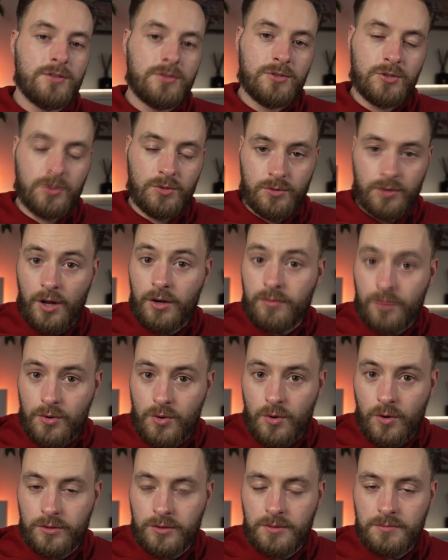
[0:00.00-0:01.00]
to not
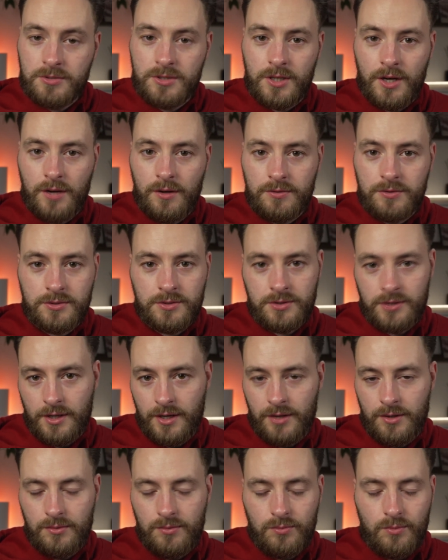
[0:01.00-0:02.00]
record themselves
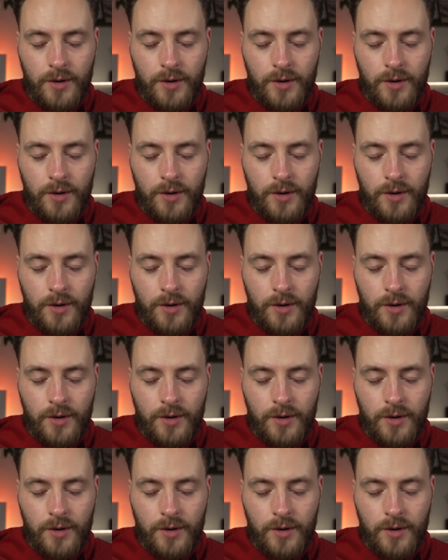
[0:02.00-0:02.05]
and